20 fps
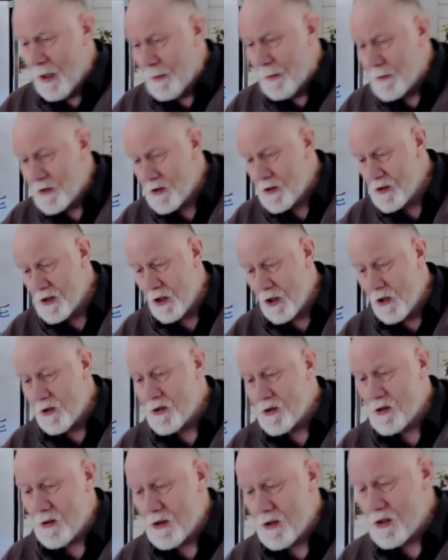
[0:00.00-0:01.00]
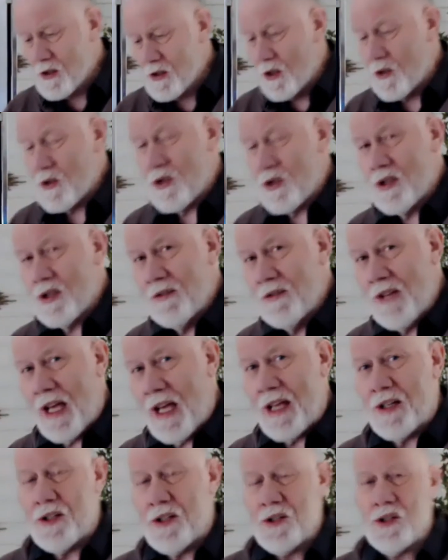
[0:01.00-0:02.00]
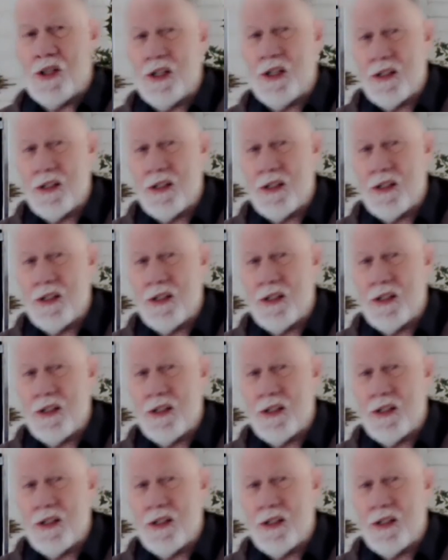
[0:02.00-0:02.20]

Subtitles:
But there's also this notion of energy